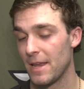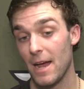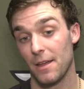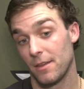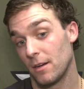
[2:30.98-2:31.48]

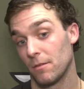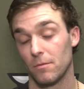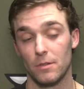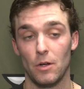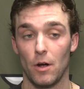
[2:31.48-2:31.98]
Yeah.
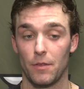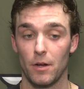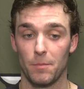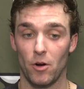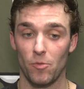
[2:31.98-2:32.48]
I
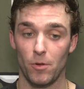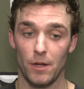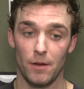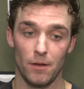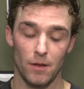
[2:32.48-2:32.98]
think our power
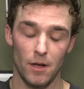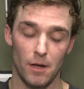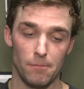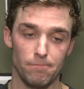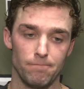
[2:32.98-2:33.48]
play,
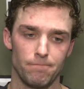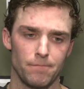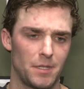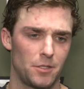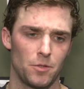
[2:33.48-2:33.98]

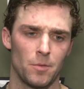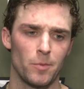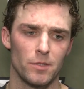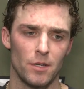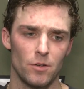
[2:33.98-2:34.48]
not sure what
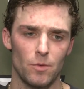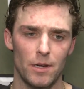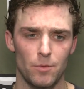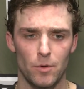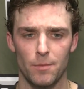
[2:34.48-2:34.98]

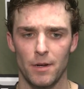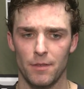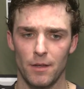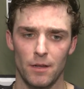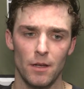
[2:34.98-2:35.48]
percentage-wise we were, but I
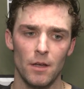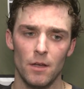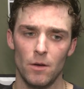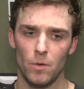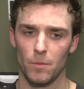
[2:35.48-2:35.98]
think
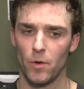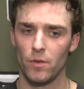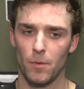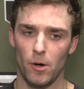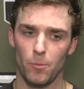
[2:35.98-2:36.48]
we were
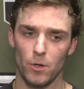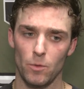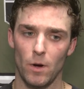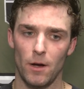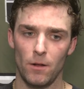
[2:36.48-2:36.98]
moving the ball pretty
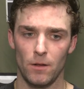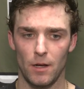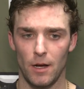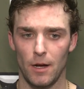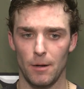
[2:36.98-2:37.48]
well.
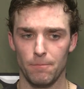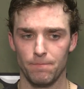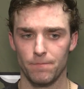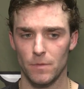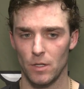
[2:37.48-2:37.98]

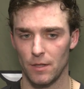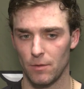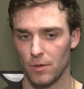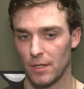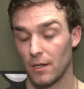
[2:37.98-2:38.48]
I
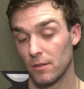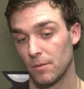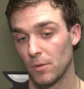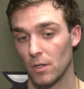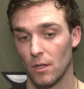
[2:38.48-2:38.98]
think we were getting
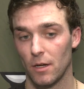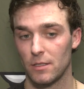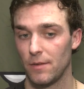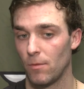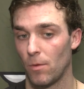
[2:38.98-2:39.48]
some good
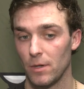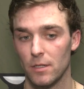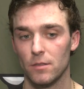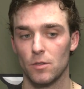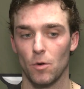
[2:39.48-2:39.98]
looks. Even when we
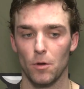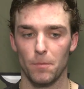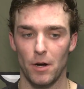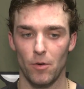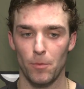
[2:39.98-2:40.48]
didn't score on
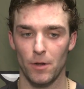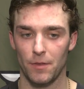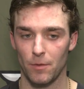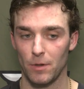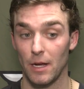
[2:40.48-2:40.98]
the power play, I
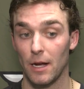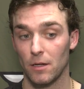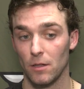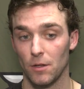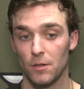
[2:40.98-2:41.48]
think we got
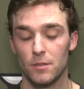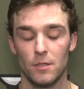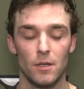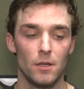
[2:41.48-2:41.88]
good looks.